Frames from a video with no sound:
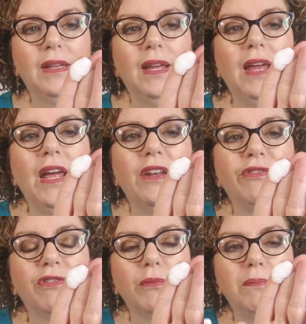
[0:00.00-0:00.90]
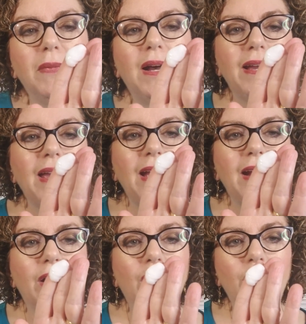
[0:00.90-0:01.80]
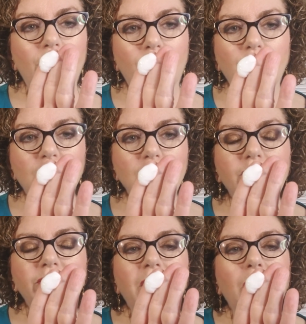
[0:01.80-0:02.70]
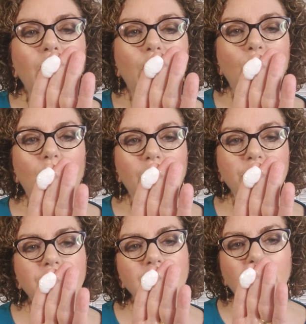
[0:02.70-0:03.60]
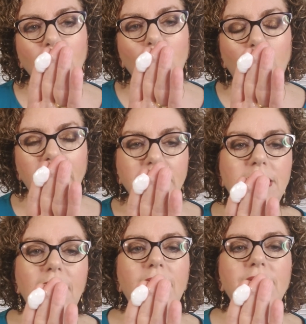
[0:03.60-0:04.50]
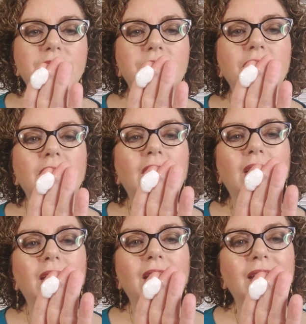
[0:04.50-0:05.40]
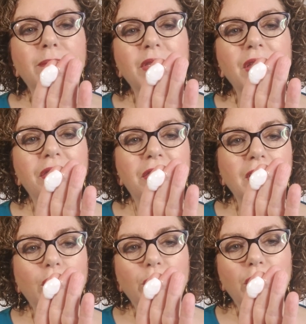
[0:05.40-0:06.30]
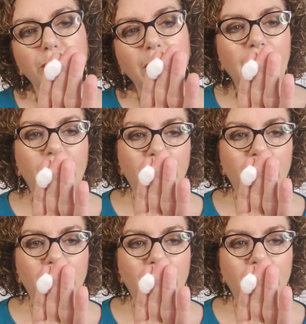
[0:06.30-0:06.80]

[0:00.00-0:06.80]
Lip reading: And for my hair, which is very coarse and quite dense, the thicker the better.